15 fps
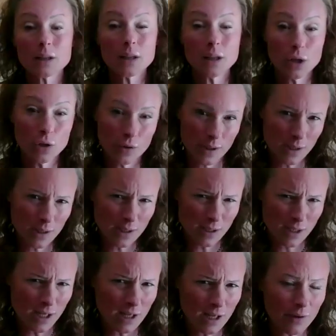that you need to
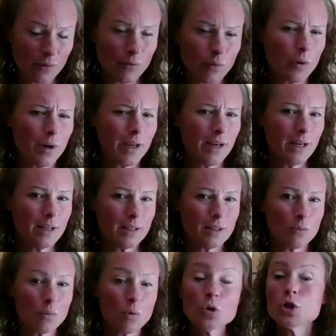see for what it
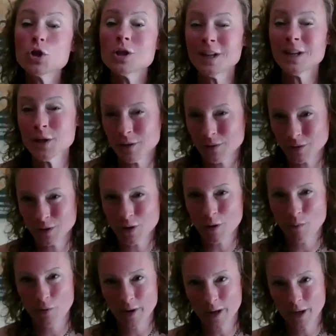is? What shadows
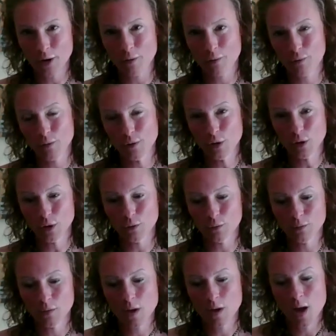are bringing up for you?
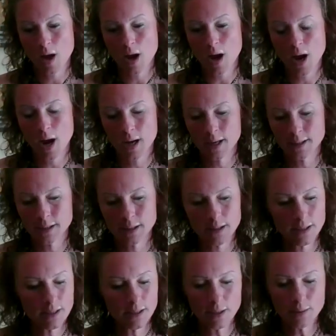And
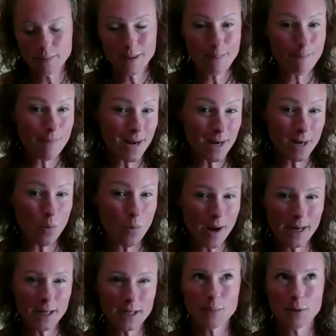this can be many
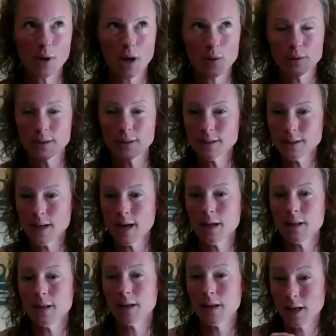ways, but I would say
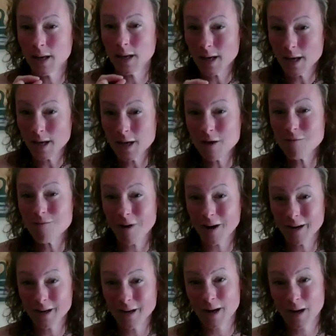the key
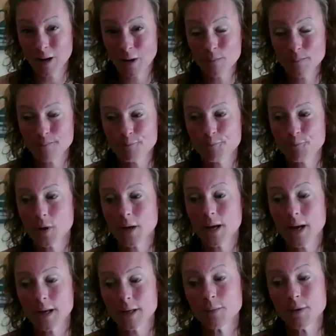right now, and it
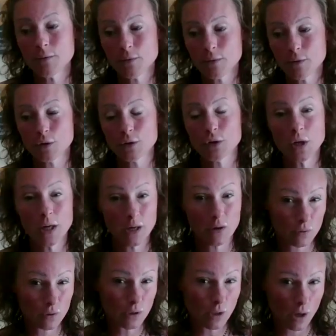has been for a good year
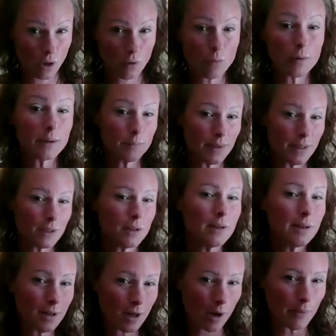or so, it's been
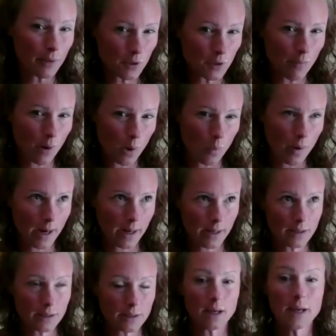coming to my
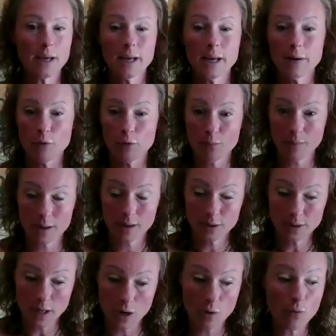awareness with
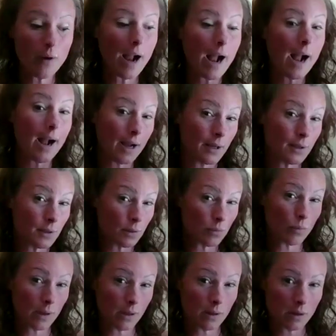myself and
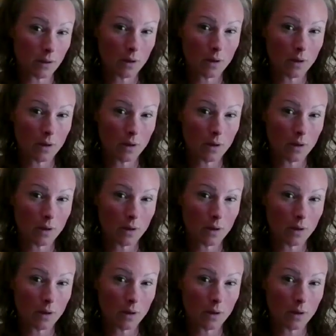with